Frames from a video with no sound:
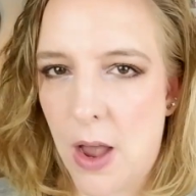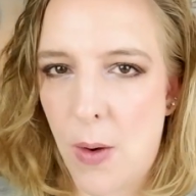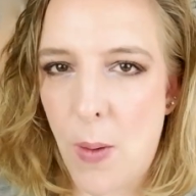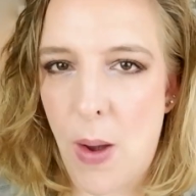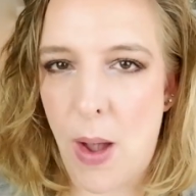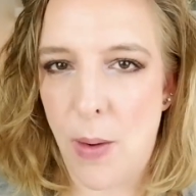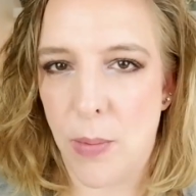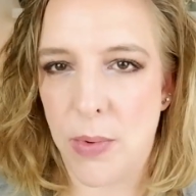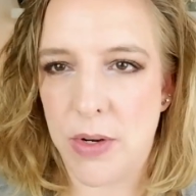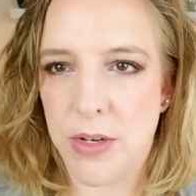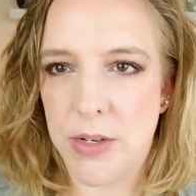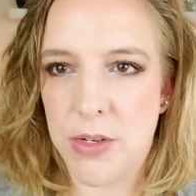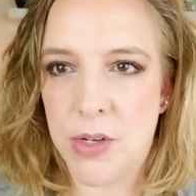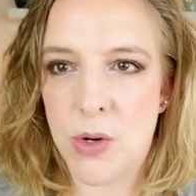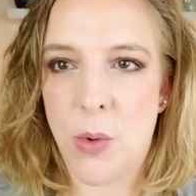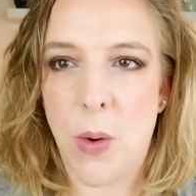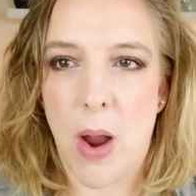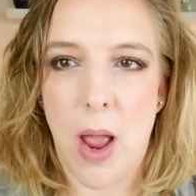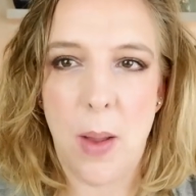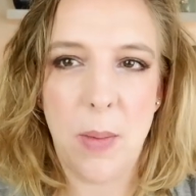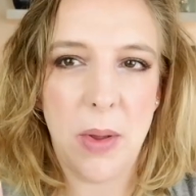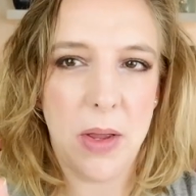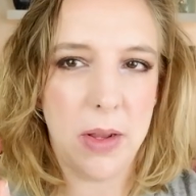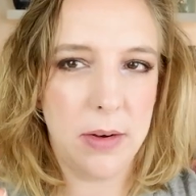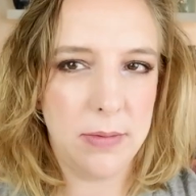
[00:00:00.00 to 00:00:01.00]
how I would
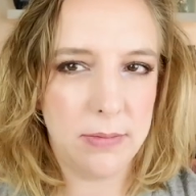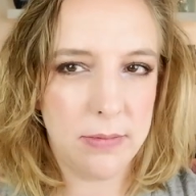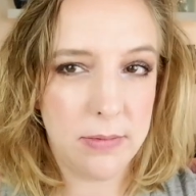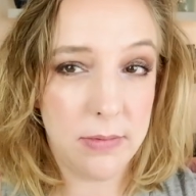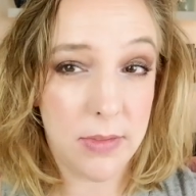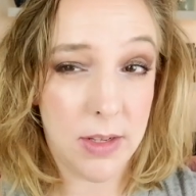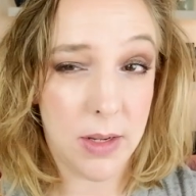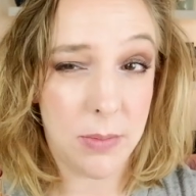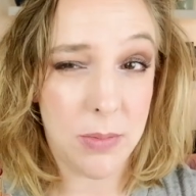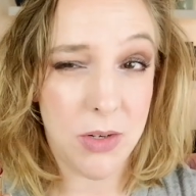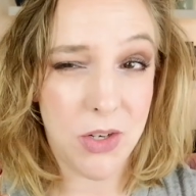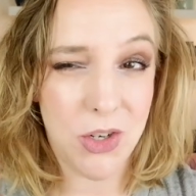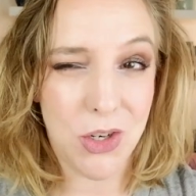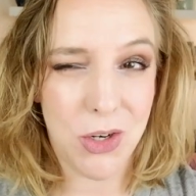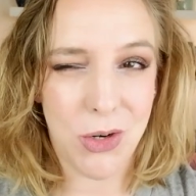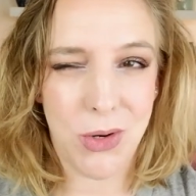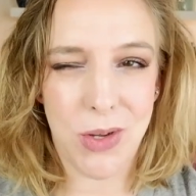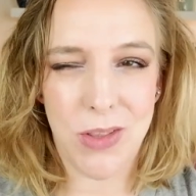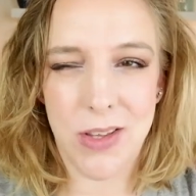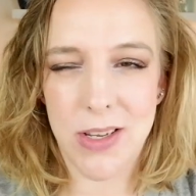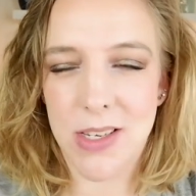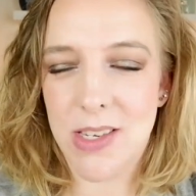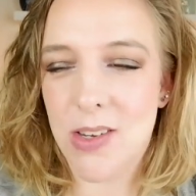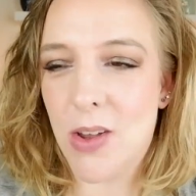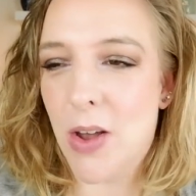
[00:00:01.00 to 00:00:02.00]
describe it. Let me show you
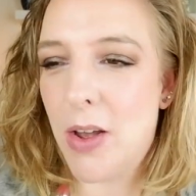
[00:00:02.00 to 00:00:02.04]
this